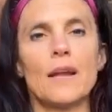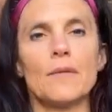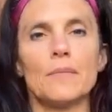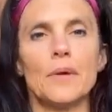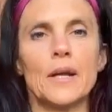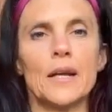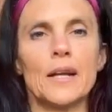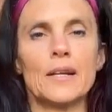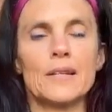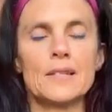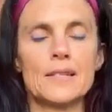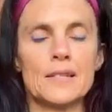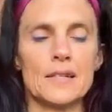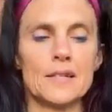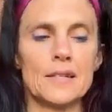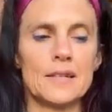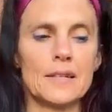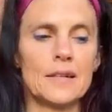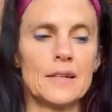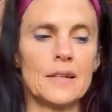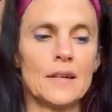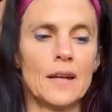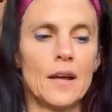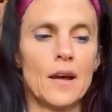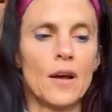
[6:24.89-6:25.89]
10 minutes
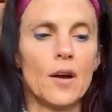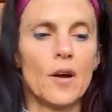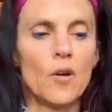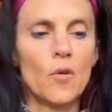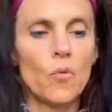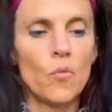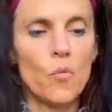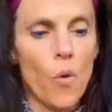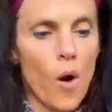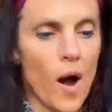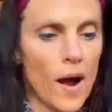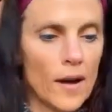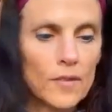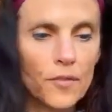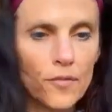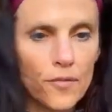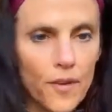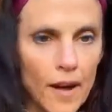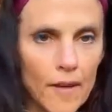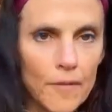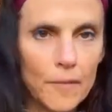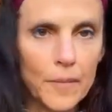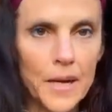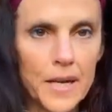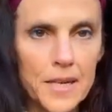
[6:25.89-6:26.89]
and walked
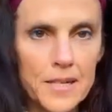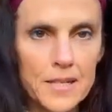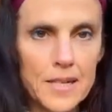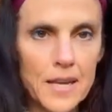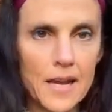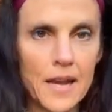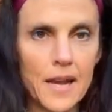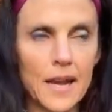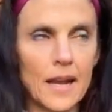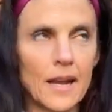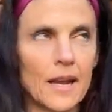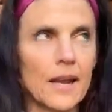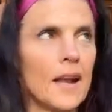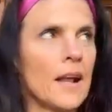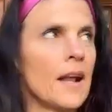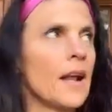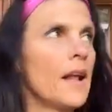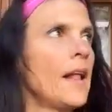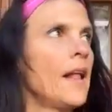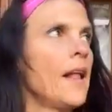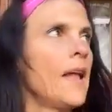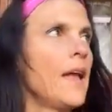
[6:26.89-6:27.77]
5 minutes in.